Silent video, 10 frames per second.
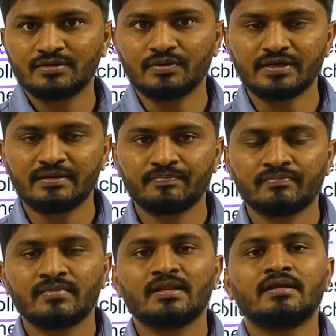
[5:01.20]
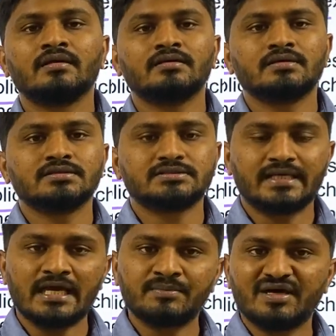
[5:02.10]
Okay,
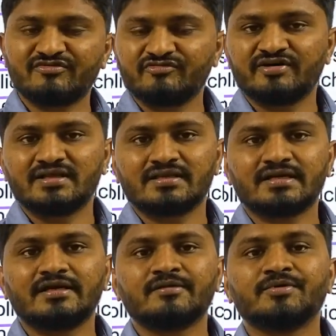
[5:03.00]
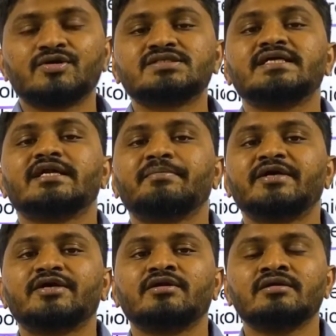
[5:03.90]
can be harmful for other country because they are
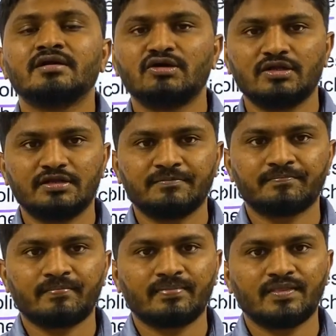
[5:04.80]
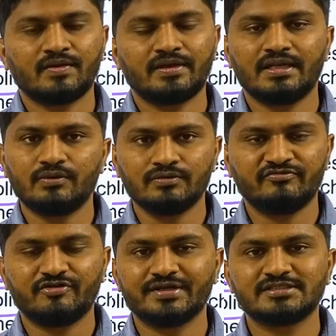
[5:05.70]
dependent on dollar. Okay, now
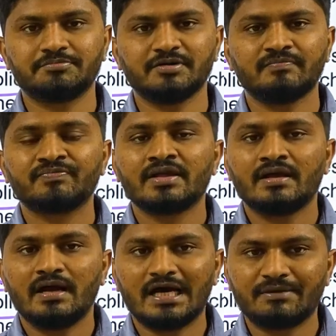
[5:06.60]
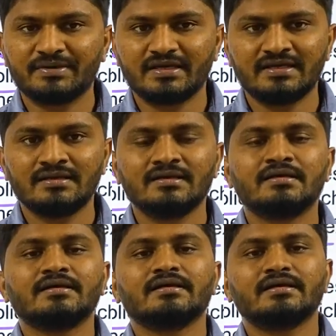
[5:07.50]
for example, RBI
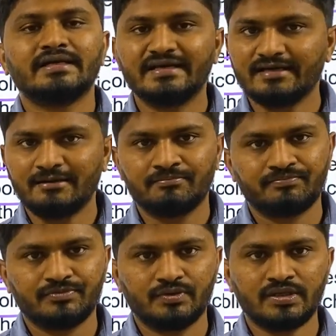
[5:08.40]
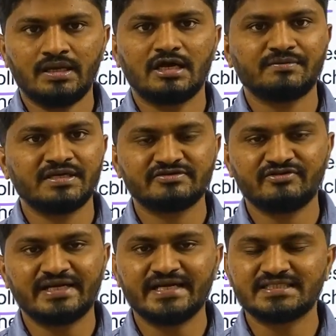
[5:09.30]
India. Okay, RBI is
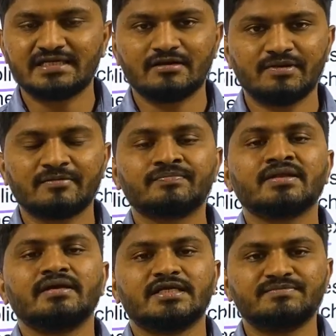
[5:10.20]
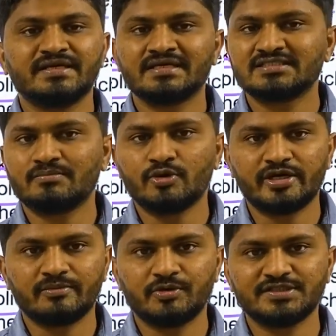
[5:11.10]
India Central Bank. It is making some
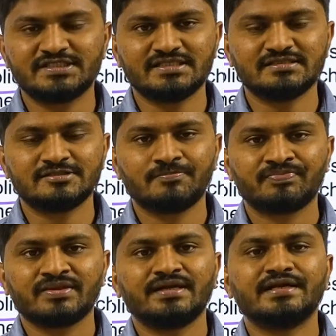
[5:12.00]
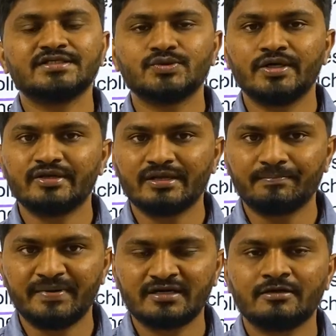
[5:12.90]
monetary policy changes. It is going to
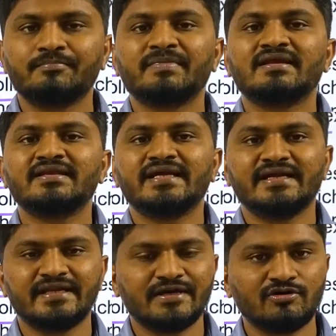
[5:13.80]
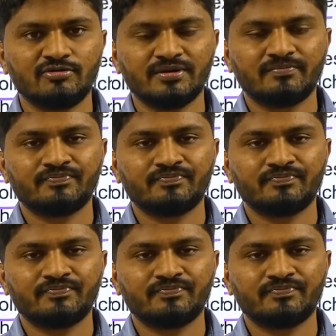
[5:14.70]
impact mainly Indian economy.